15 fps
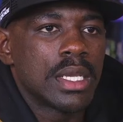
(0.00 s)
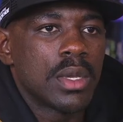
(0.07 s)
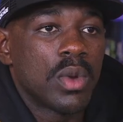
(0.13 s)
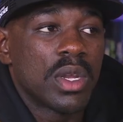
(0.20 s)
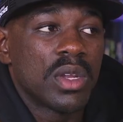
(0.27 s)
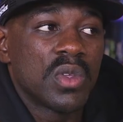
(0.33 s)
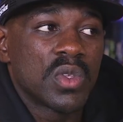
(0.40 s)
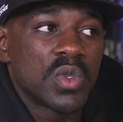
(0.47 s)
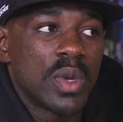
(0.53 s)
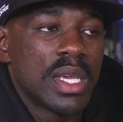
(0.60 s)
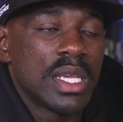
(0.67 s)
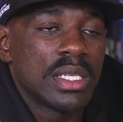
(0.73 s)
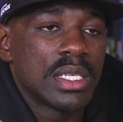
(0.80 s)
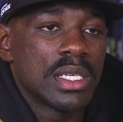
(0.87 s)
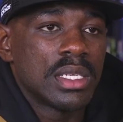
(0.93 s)
And one of those
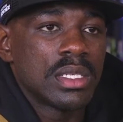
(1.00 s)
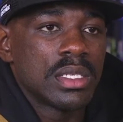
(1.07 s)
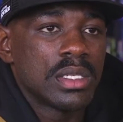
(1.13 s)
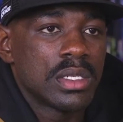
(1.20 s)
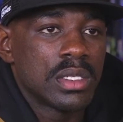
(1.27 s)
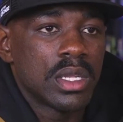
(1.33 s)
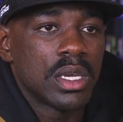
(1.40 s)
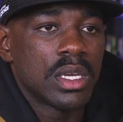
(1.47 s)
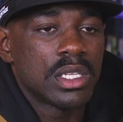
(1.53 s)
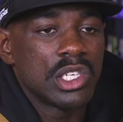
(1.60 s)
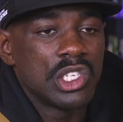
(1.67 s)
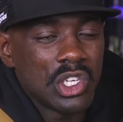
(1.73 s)
ways is to